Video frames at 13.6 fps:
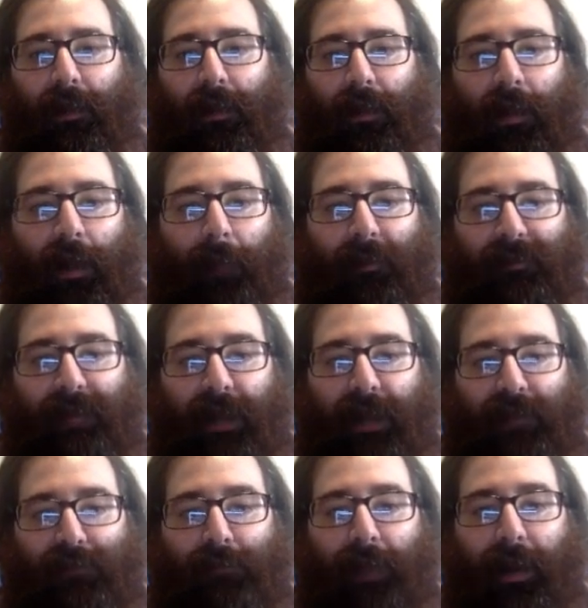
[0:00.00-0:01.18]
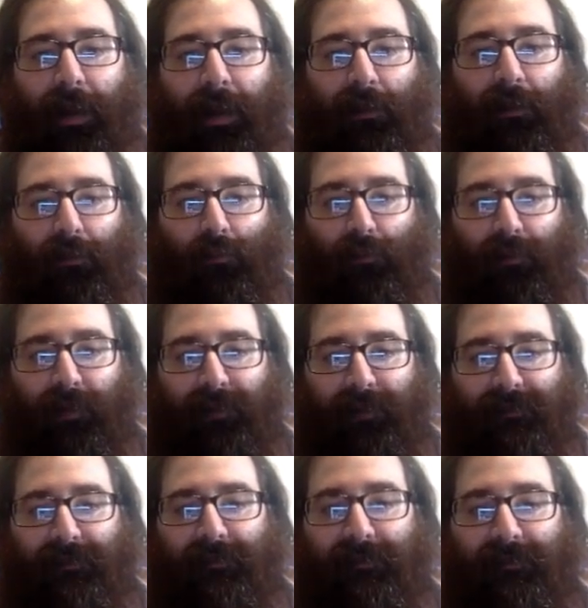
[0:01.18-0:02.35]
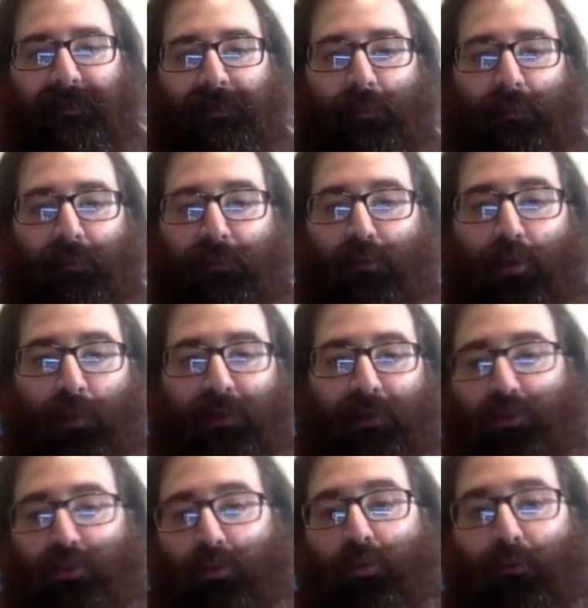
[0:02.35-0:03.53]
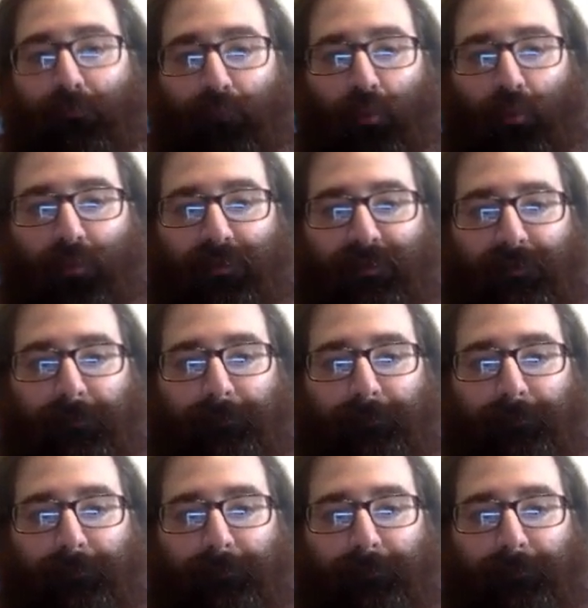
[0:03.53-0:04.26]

a dash pot with constant c with no external force.